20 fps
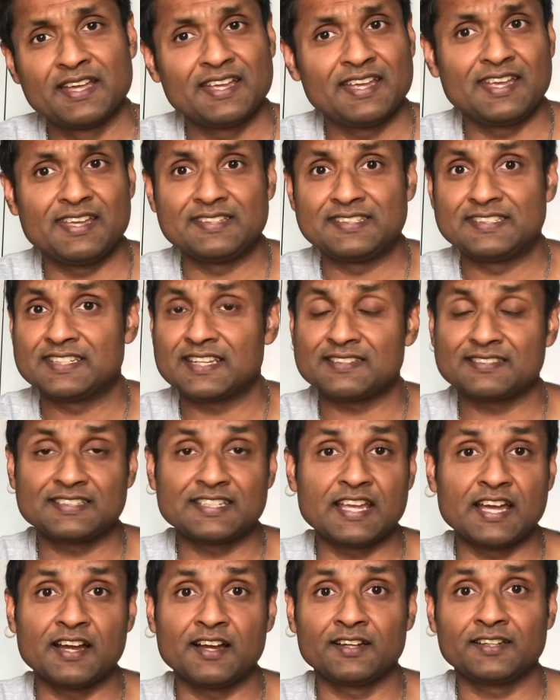It's just
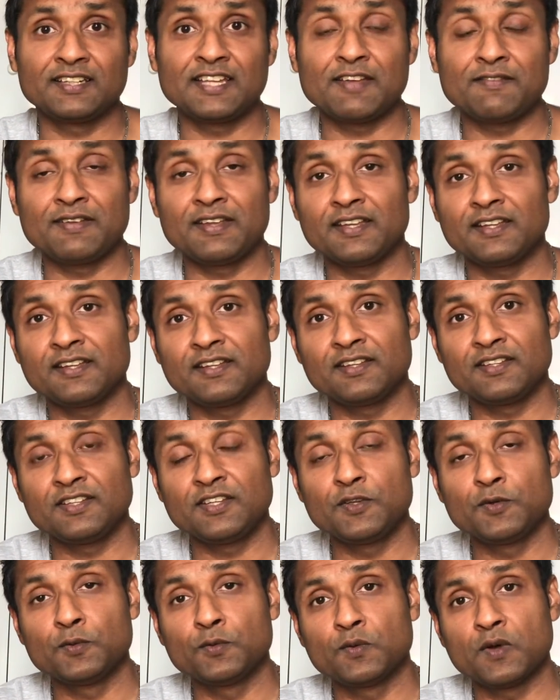giving
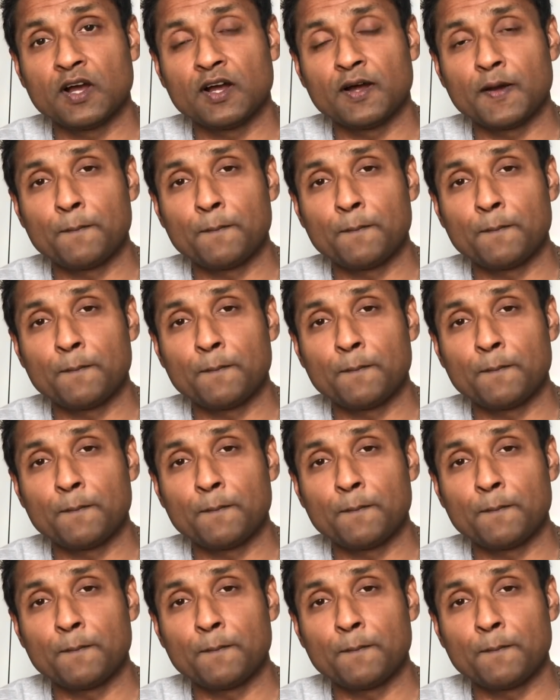you